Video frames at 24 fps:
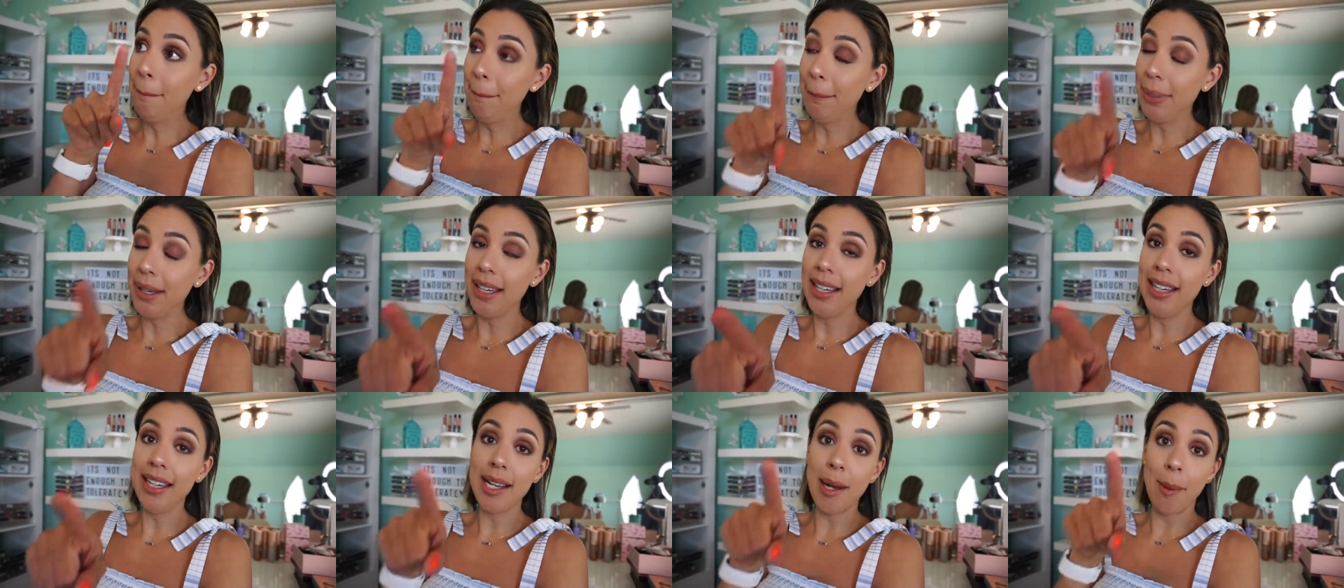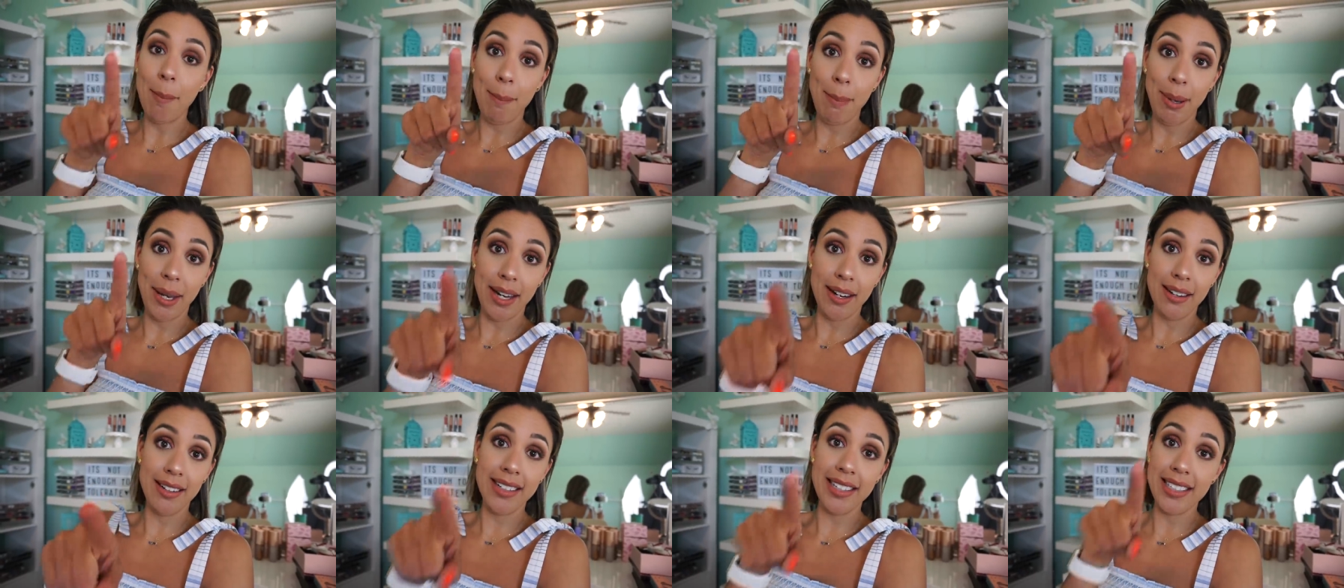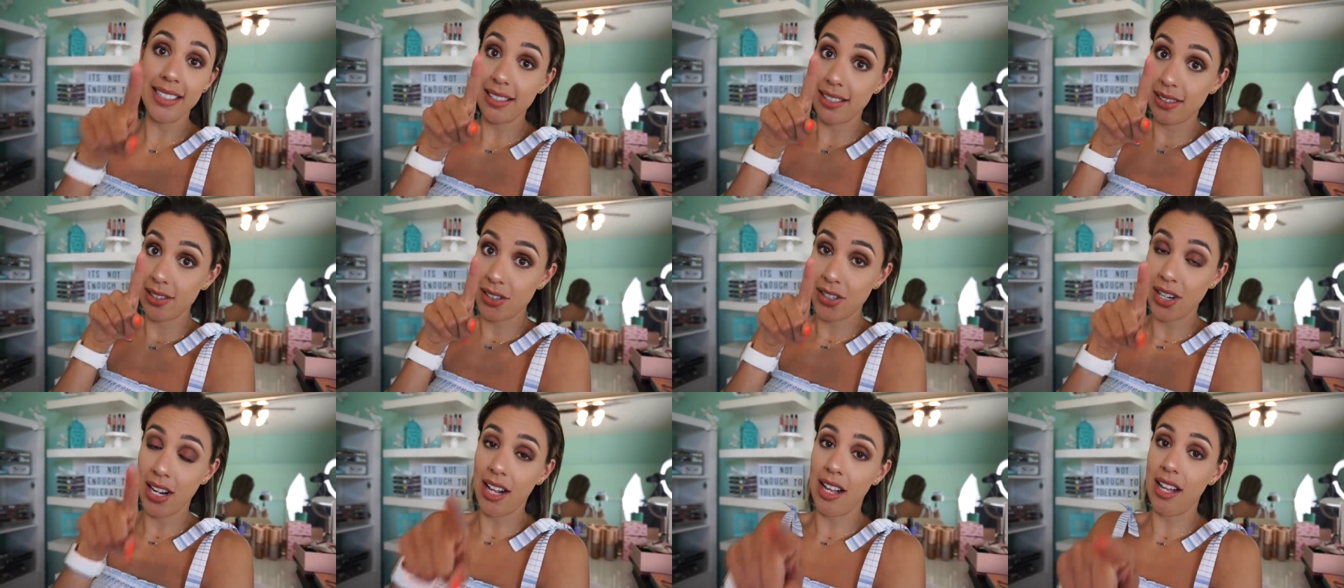Being a parent is
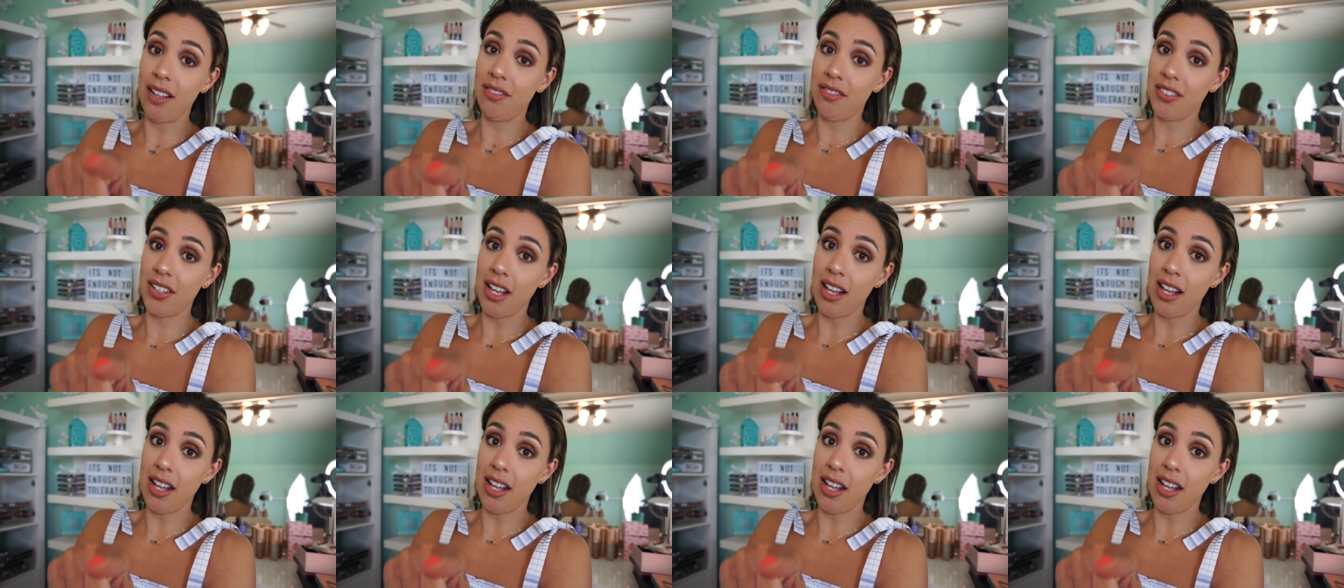tough,